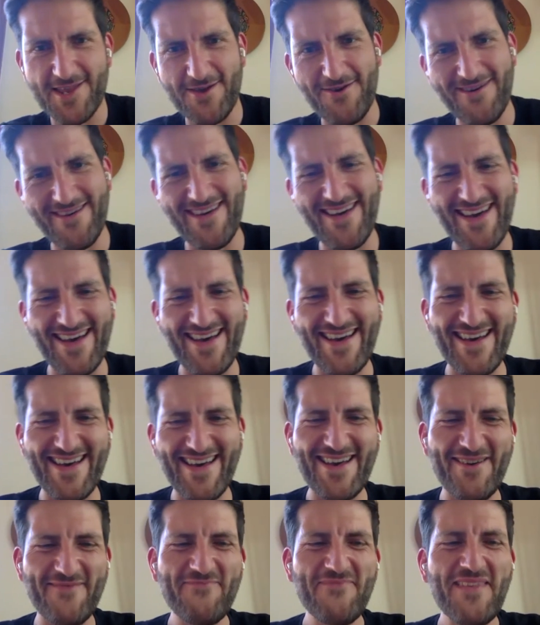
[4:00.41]
So
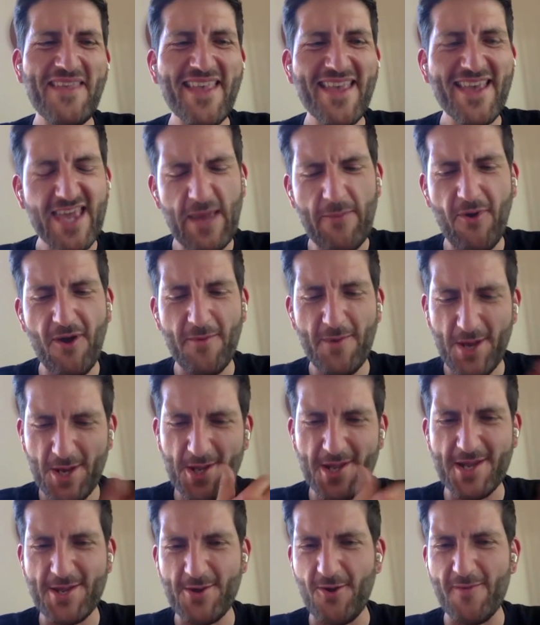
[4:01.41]
you probably
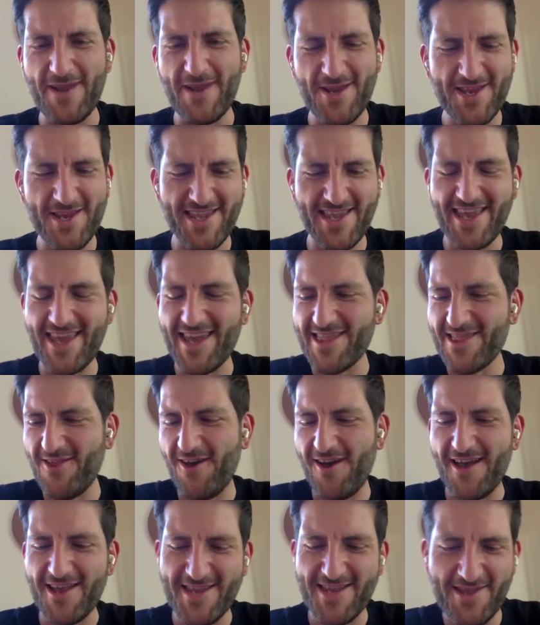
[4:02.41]
should have told me just to get
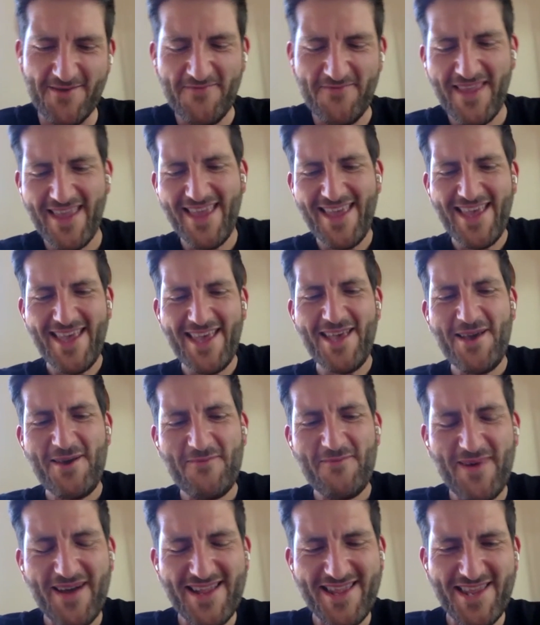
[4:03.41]
lost.
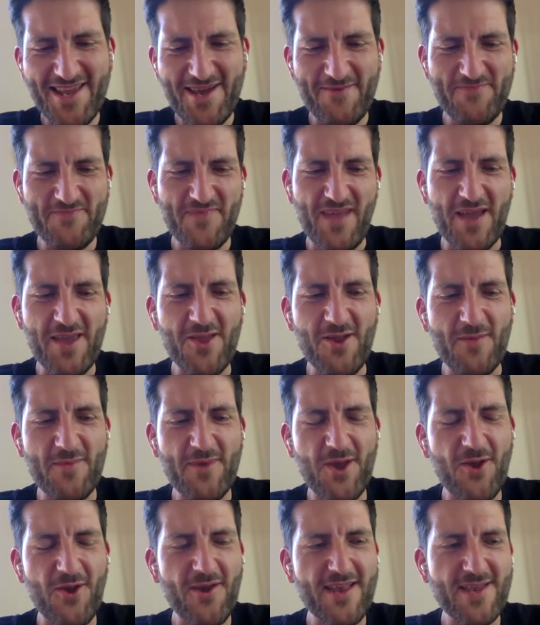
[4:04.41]
But
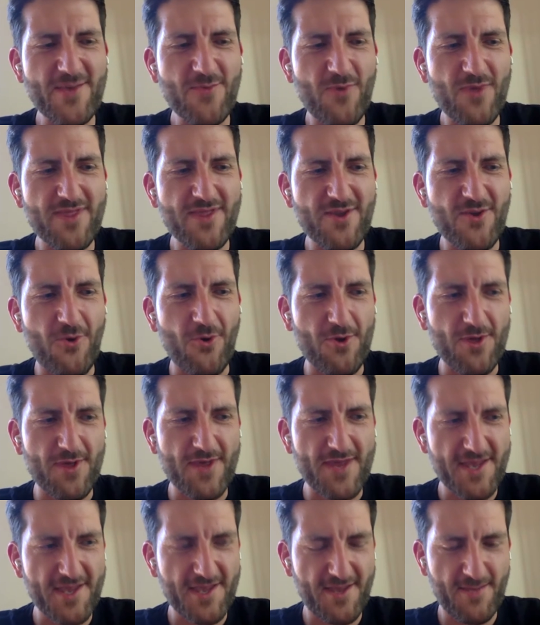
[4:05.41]
I'm curious what the
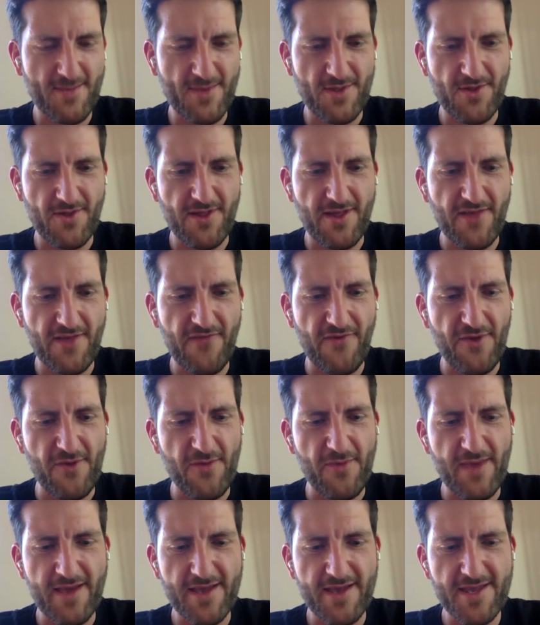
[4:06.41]
quarterly systems look like for
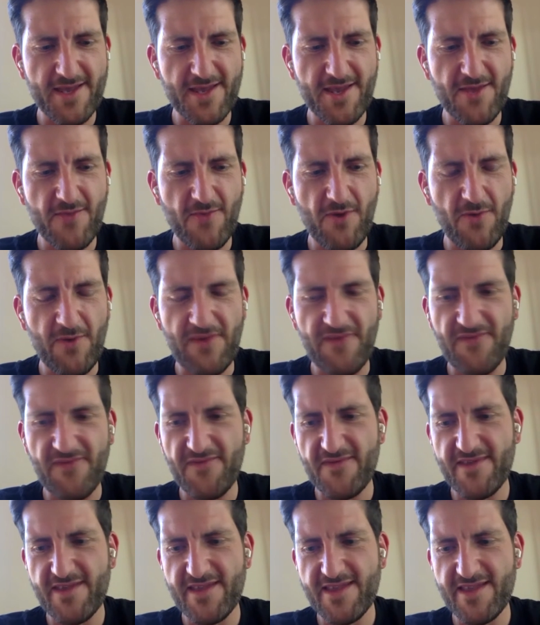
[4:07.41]
you, because what we've
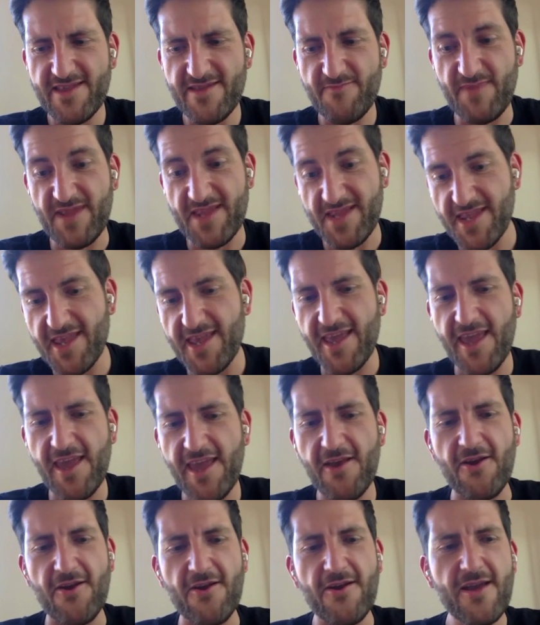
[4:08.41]
been seeing
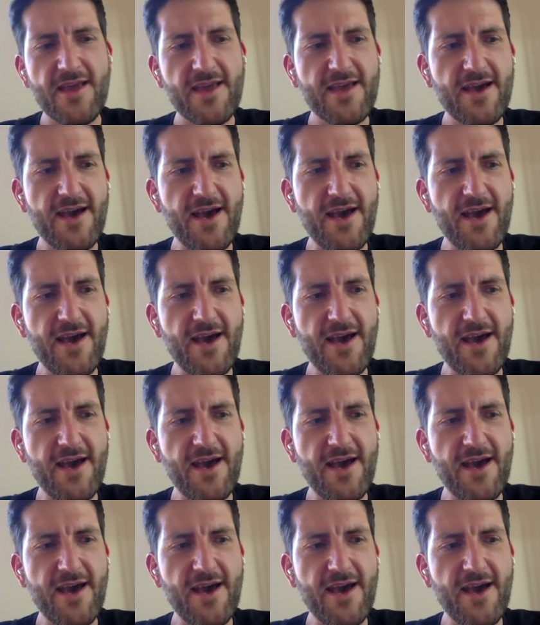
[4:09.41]
here,